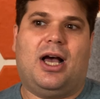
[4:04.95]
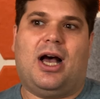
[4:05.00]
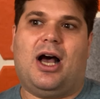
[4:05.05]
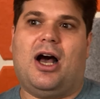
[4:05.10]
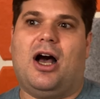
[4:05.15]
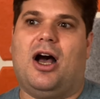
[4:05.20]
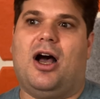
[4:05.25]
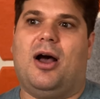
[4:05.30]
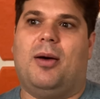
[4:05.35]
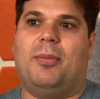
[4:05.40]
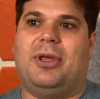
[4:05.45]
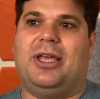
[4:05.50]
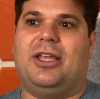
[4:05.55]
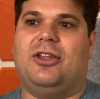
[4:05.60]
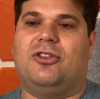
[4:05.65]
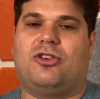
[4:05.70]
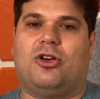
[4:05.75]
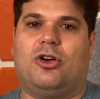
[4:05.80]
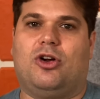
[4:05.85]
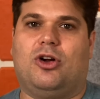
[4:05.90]

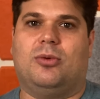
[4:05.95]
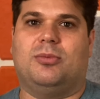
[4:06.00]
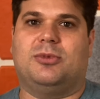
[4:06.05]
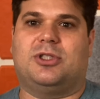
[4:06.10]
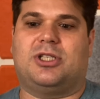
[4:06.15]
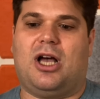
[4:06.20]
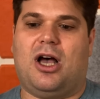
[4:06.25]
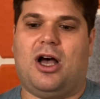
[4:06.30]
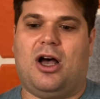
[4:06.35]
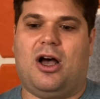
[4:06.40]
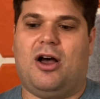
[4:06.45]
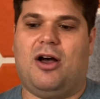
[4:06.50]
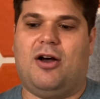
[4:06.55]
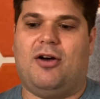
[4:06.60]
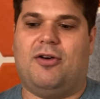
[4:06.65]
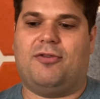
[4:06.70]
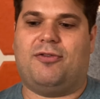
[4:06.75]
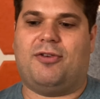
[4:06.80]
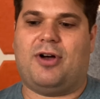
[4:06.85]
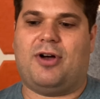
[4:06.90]
In terms
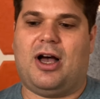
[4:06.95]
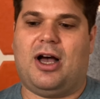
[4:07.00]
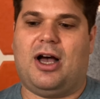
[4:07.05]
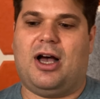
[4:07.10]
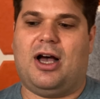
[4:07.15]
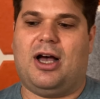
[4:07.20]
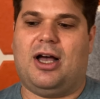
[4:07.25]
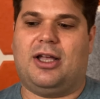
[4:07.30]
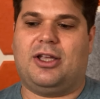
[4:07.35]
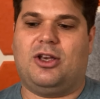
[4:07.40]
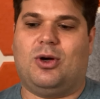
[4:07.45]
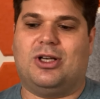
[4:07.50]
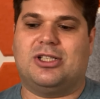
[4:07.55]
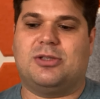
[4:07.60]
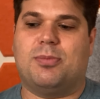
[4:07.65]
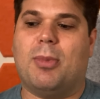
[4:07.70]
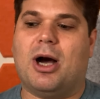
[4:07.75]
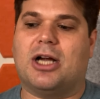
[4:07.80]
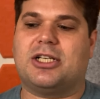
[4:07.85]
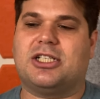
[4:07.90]
of, as
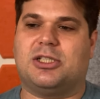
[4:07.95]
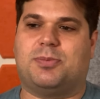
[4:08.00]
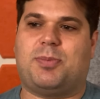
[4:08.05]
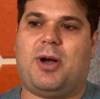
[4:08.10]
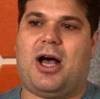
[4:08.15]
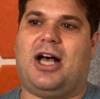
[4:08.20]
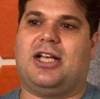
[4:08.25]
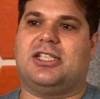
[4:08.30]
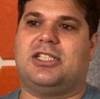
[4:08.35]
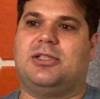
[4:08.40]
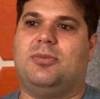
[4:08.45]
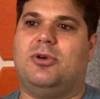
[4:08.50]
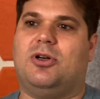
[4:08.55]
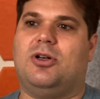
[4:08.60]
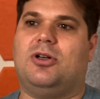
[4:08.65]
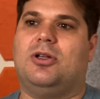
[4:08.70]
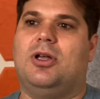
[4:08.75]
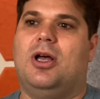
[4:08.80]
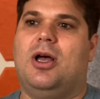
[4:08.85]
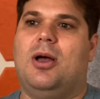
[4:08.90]
much as
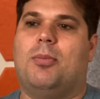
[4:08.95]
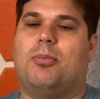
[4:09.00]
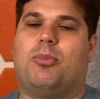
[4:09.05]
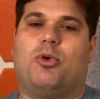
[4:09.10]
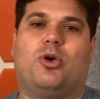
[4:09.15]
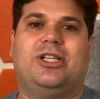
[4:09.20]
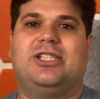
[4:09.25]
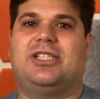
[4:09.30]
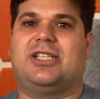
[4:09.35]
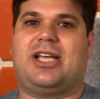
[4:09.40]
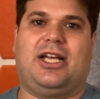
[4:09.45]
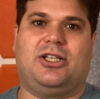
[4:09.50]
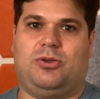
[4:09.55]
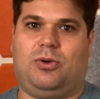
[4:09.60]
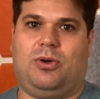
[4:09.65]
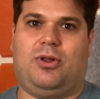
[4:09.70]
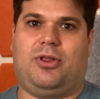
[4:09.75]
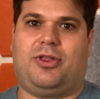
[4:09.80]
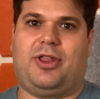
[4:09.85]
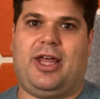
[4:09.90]
possible,
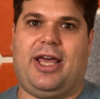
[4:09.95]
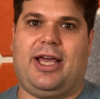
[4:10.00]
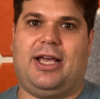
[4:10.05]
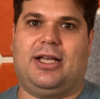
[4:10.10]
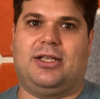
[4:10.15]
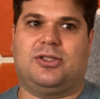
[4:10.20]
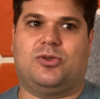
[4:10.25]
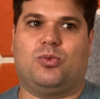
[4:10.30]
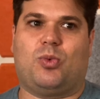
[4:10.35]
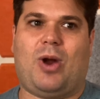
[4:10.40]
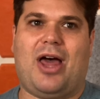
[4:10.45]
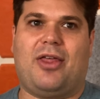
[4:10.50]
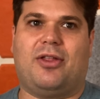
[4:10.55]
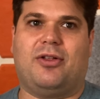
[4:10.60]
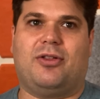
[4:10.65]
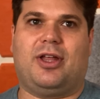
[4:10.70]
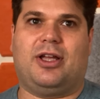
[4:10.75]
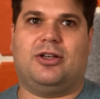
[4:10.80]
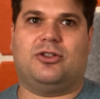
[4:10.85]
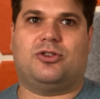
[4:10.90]
pre-schedule things rather
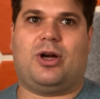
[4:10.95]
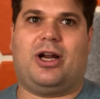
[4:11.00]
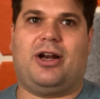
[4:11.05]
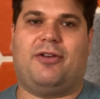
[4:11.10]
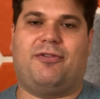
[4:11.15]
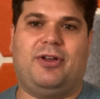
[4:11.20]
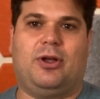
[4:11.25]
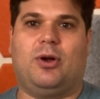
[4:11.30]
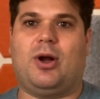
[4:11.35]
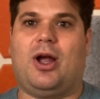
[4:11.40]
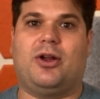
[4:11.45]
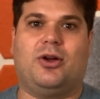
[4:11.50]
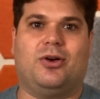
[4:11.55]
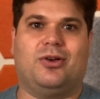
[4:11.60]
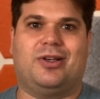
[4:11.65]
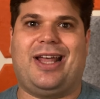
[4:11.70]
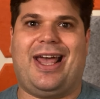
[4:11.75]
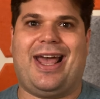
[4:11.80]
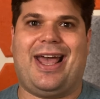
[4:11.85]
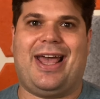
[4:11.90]
than trying to figure out your
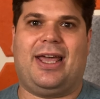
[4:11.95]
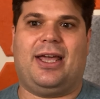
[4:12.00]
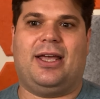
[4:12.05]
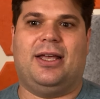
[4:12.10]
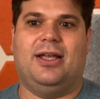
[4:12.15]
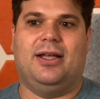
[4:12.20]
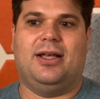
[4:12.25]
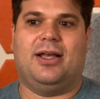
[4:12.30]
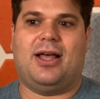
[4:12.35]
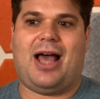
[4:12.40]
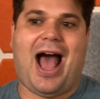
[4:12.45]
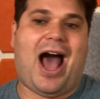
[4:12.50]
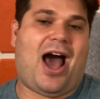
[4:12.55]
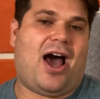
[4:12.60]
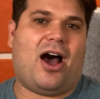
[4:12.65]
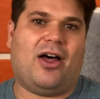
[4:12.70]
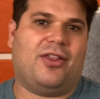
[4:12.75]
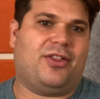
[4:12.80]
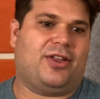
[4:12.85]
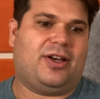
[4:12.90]
day
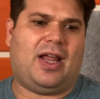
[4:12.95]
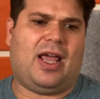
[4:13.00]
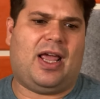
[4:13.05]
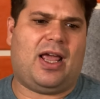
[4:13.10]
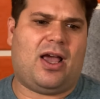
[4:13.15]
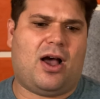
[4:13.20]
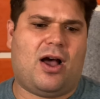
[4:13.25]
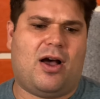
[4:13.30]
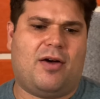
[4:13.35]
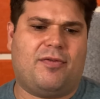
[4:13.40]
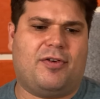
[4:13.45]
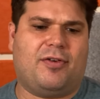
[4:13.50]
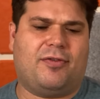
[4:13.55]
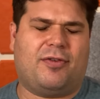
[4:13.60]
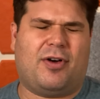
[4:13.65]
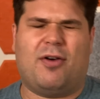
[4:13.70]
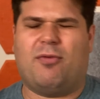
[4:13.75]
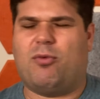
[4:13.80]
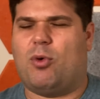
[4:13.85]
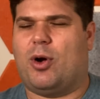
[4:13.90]
on the day
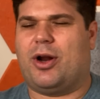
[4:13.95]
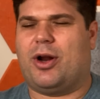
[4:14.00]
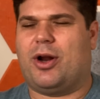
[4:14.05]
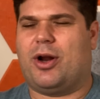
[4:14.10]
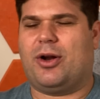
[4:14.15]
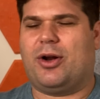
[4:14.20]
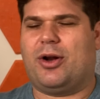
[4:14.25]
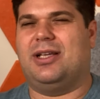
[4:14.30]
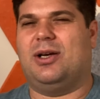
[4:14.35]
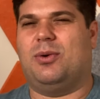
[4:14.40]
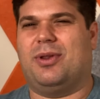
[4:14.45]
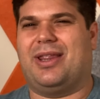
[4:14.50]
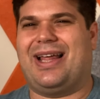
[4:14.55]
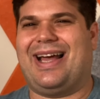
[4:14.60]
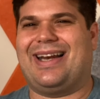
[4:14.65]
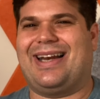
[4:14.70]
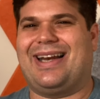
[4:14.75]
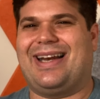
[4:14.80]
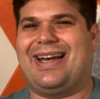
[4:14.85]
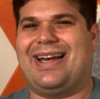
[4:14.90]
of what you're going to deal with
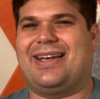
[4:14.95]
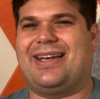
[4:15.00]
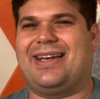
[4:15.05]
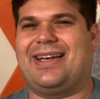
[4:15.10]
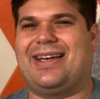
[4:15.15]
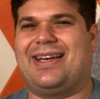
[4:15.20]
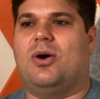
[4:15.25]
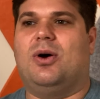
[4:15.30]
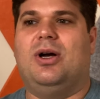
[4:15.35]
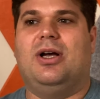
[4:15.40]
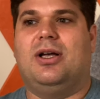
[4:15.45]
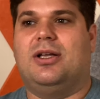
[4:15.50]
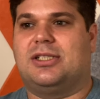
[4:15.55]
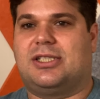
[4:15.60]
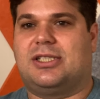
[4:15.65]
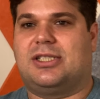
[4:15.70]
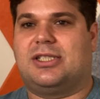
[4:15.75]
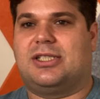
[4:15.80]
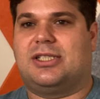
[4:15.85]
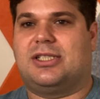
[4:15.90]
that day. So
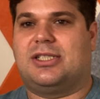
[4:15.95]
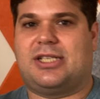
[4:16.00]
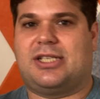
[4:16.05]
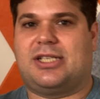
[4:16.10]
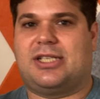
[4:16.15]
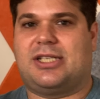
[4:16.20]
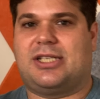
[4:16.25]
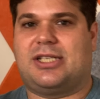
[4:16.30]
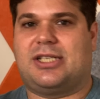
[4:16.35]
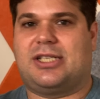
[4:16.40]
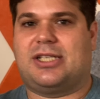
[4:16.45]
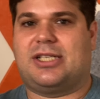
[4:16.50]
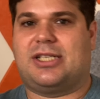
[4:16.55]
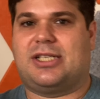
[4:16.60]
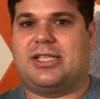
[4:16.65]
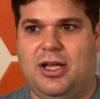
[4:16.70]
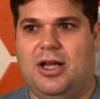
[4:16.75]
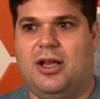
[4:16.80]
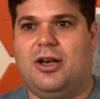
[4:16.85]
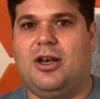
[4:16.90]
schedule things in advance.
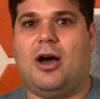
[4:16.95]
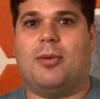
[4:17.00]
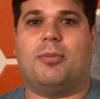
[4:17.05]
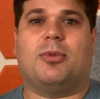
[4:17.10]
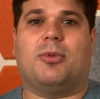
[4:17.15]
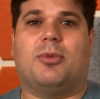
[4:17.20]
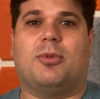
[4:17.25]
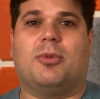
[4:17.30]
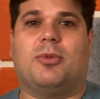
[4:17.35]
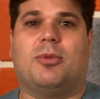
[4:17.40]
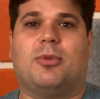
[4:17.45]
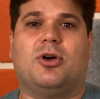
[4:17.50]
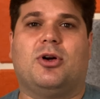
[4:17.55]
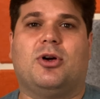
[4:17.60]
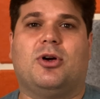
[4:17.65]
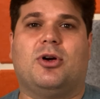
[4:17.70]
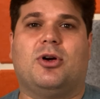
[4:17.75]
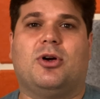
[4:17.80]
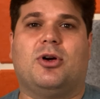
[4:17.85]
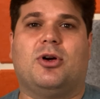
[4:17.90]
Number two,
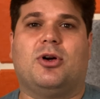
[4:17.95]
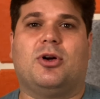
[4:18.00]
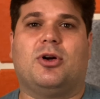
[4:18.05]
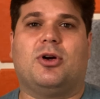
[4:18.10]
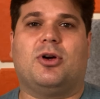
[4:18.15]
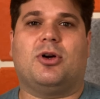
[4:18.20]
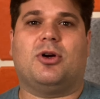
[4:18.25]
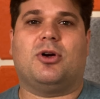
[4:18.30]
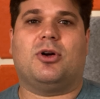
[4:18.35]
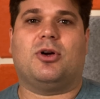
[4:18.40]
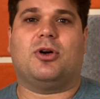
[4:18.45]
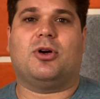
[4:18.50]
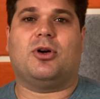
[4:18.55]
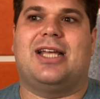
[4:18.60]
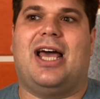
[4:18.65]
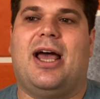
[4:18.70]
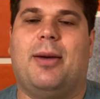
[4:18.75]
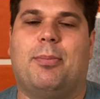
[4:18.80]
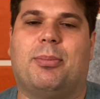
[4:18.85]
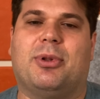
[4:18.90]
use
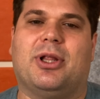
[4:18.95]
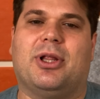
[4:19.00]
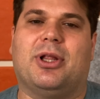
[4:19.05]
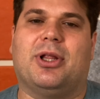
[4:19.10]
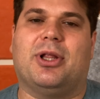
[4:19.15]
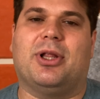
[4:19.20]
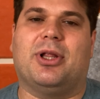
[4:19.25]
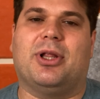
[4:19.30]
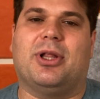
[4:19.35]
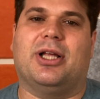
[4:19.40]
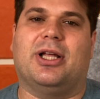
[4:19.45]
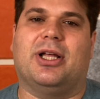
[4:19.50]
templates.